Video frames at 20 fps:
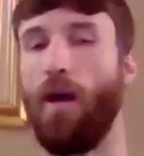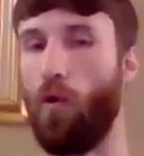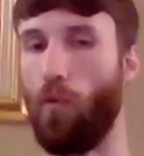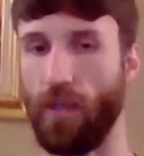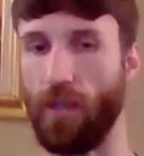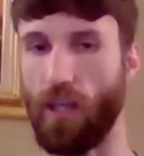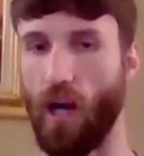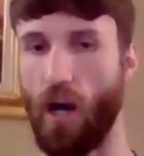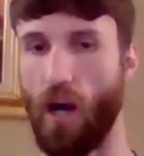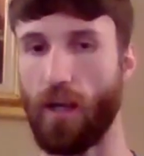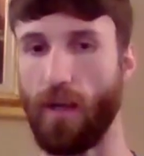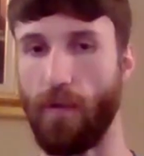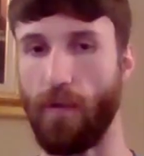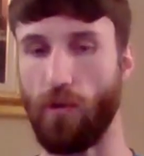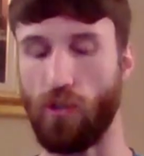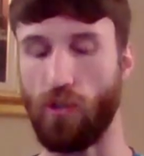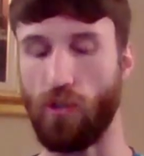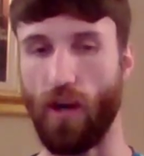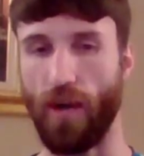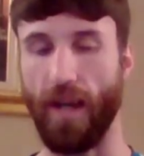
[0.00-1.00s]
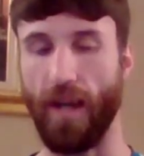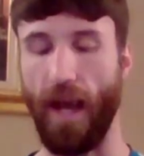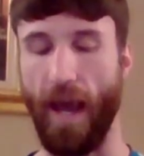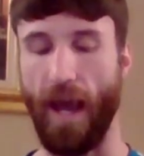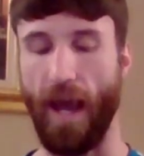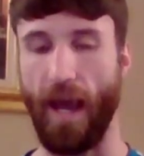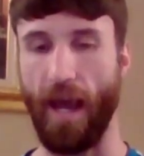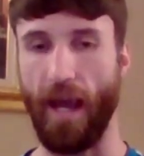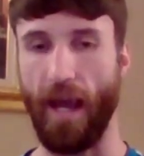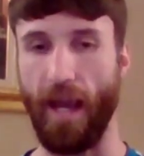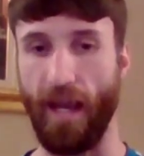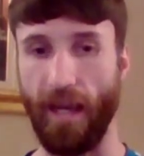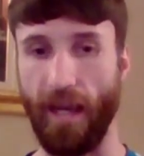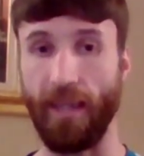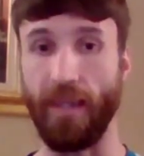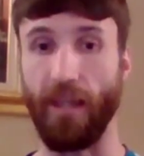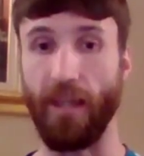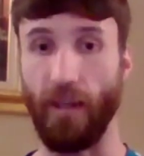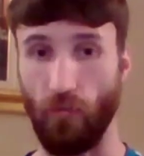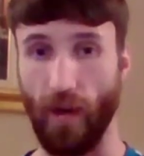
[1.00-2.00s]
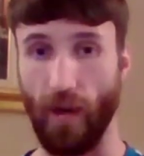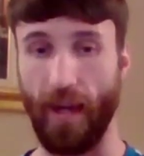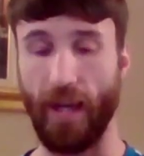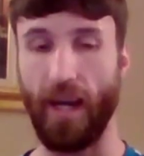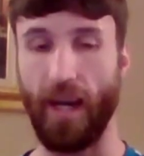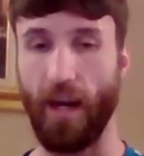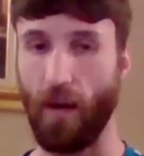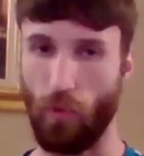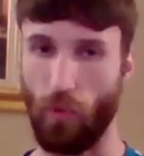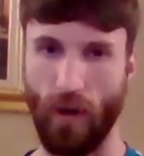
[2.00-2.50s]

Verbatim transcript: now, are we talking about, sorry, uh, in the ring here,